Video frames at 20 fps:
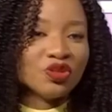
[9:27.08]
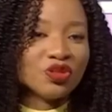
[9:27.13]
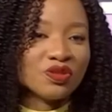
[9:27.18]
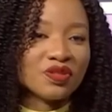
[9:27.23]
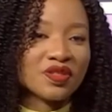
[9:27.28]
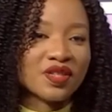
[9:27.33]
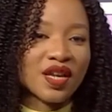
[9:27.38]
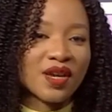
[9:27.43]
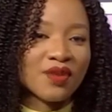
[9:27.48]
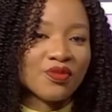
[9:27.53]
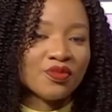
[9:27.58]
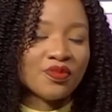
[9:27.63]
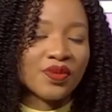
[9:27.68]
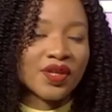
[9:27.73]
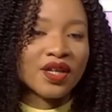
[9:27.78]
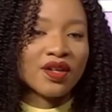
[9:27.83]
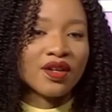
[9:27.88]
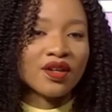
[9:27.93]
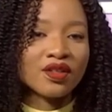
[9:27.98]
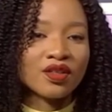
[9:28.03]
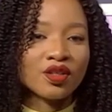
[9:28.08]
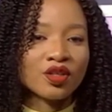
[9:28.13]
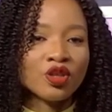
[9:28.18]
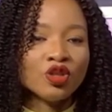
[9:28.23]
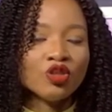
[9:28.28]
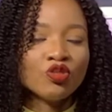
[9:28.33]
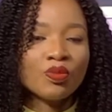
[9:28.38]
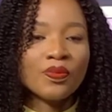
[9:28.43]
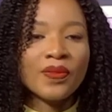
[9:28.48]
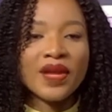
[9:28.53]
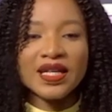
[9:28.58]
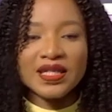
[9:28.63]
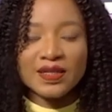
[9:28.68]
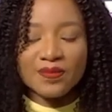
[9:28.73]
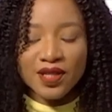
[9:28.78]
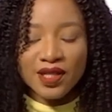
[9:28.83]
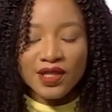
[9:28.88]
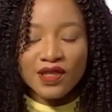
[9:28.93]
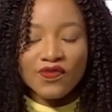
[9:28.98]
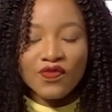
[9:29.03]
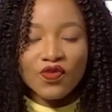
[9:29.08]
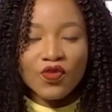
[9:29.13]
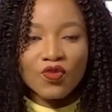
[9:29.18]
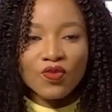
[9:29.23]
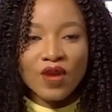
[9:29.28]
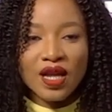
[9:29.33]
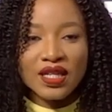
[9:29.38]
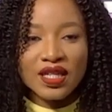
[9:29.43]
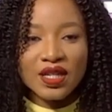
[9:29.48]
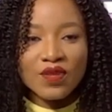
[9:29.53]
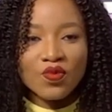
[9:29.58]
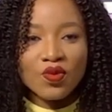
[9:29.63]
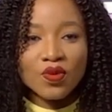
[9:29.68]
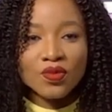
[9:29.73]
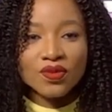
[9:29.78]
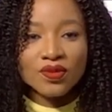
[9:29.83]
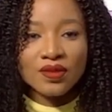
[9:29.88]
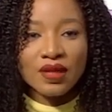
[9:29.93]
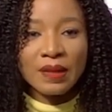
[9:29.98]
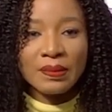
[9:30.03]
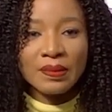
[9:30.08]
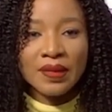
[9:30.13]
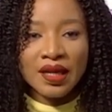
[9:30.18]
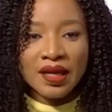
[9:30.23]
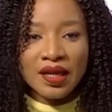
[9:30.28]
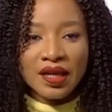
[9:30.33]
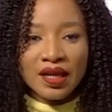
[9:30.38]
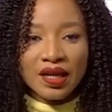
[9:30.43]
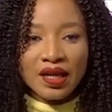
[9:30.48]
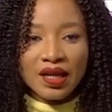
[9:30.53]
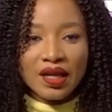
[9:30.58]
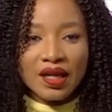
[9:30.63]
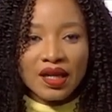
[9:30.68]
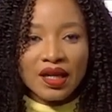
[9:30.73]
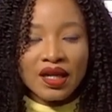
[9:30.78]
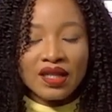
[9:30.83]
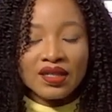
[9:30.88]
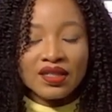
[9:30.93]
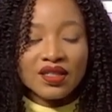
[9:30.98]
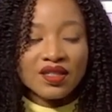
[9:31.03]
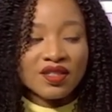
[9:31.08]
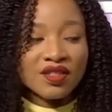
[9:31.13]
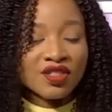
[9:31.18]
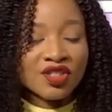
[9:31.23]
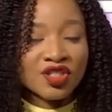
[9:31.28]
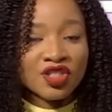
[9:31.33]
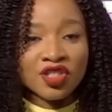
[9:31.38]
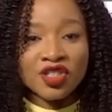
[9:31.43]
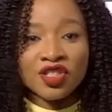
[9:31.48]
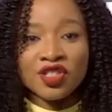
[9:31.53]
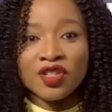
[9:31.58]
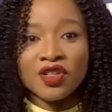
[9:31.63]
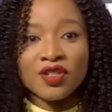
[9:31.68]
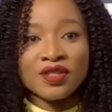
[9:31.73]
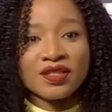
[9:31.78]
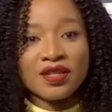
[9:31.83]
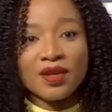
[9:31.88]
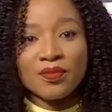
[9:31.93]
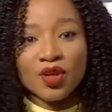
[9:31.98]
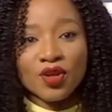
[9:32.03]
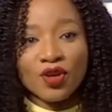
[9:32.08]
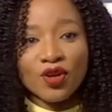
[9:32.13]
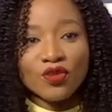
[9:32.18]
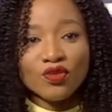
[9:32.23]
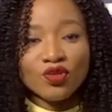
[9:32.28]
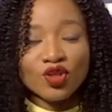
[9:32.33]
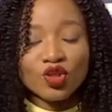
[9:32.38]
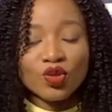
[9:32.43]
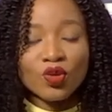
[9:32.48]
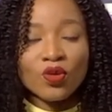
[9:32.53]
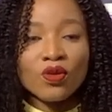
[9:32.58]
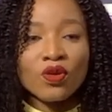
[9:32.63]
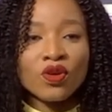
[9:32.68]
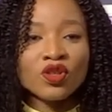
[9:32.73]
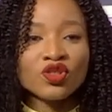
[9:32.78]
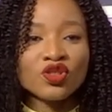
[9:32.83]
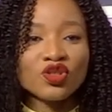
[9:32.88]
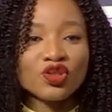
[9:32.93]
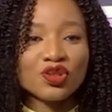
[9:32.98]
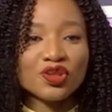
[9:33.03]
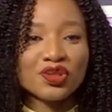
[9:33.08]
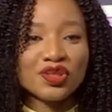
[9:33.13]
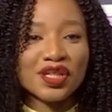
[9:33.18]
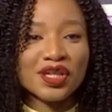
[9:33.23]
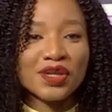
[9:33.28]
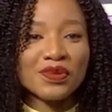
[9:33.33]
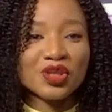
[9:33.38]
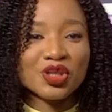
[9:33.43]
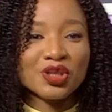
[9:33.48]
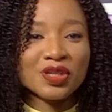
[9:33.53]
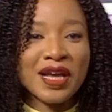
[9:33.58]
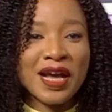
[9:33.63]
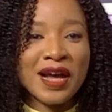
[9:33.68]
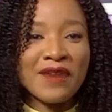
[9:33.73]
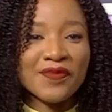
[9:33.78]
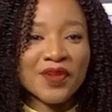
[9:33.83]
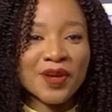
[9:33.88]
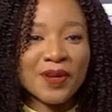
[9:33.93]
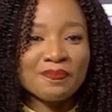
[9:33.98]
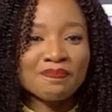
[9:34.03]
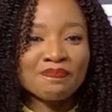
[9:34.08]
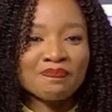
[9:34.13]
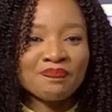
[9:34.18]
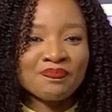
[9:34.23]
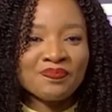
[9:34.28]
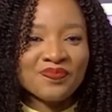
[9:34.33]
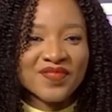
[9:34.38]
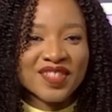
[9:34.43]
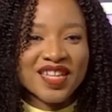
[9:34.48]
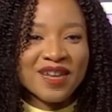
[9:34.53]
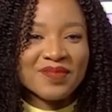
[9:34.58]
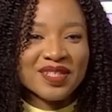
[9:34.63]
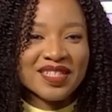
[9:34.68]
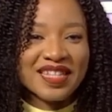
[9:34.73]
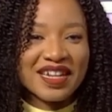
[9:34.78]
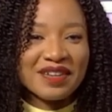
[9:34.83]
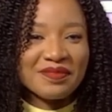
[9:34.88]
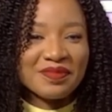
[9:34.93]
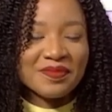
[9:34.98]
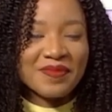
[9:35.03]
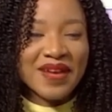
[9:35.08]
would you say would be a good replacement for Randy Waldrum? Uh, you know some coach, or do you think we should have um, Thomas Denner